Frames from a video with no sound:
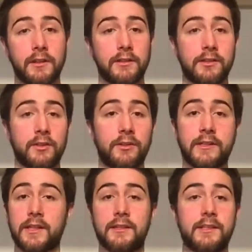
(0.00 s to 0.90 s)
so it's
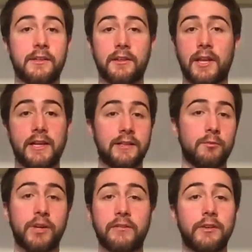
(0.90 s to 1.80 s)
going to sterilize
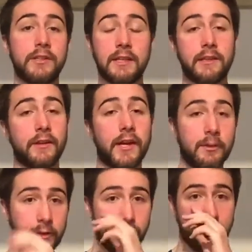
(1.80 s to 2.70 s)
whatever is in there
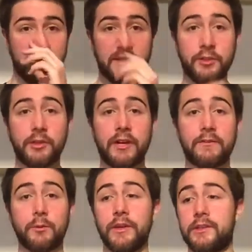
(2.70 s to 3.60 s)
anyways, so you don't have
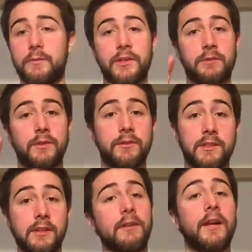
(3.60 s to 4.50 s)
to worry too much about
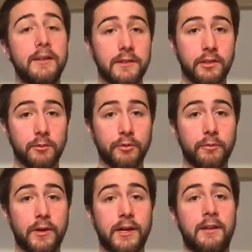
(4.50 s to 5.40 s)
sterilizing your brew
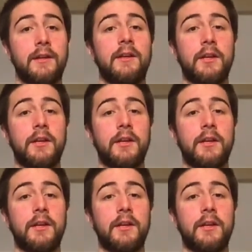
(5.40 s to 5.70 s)
pot,